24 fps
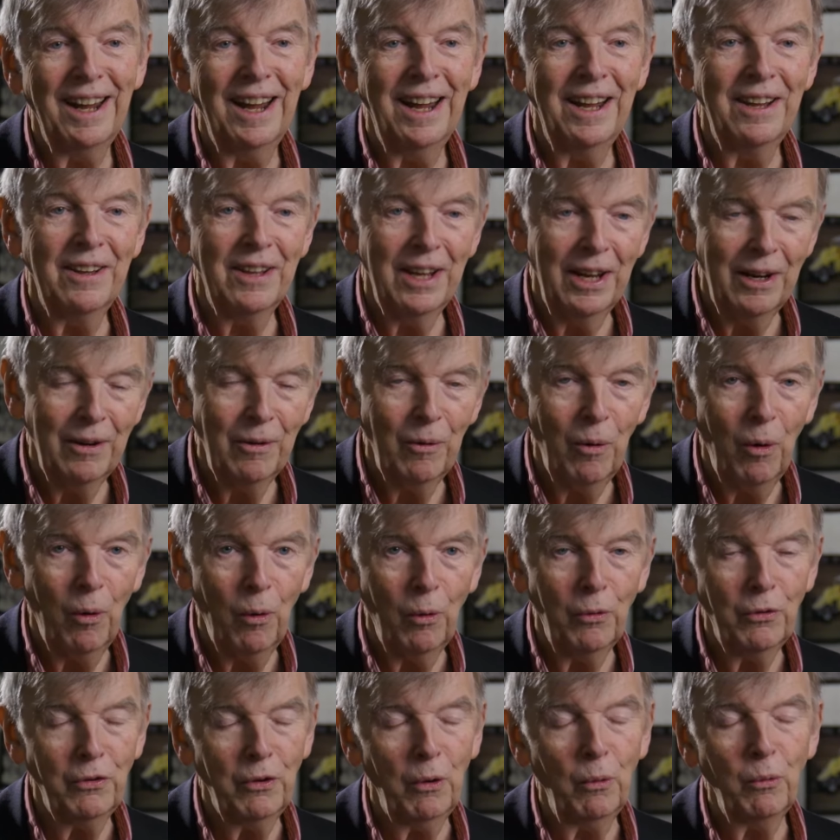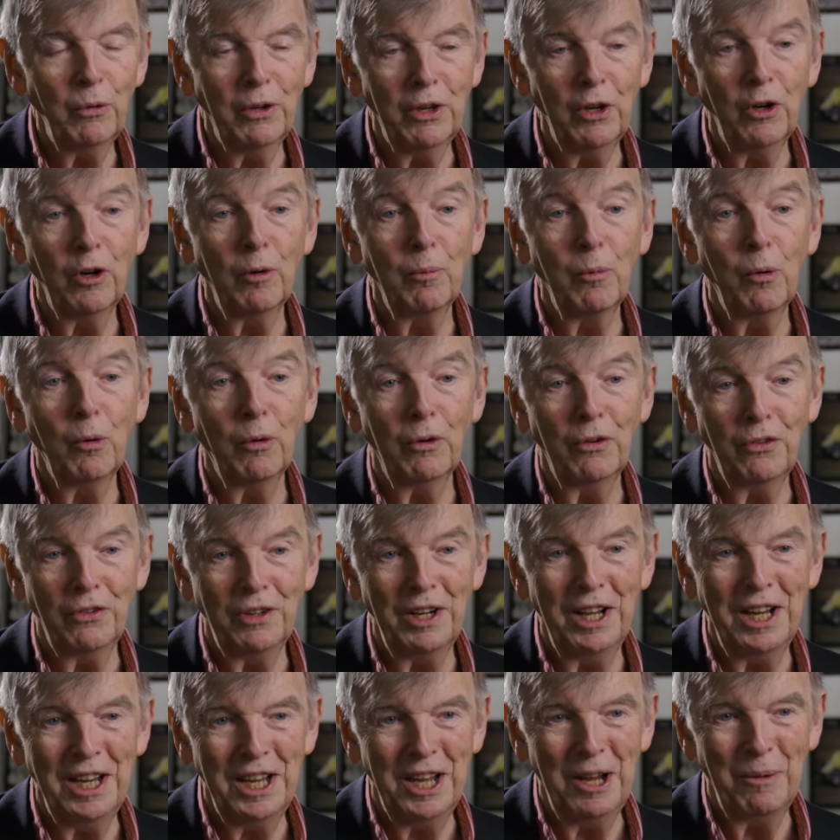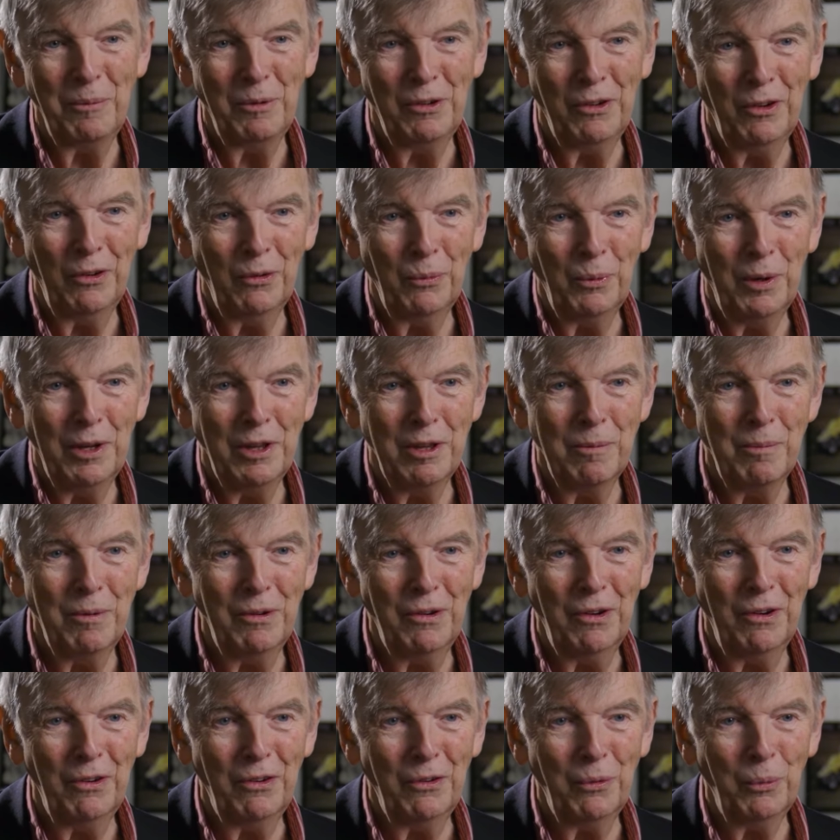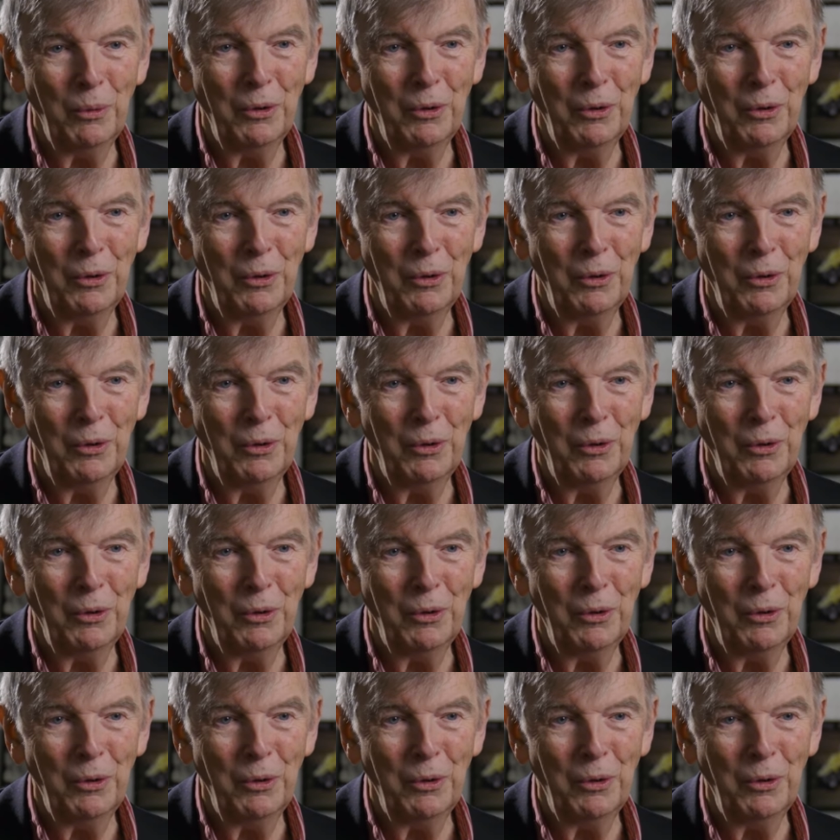and then also Gilmore Stadium, which is where the midgets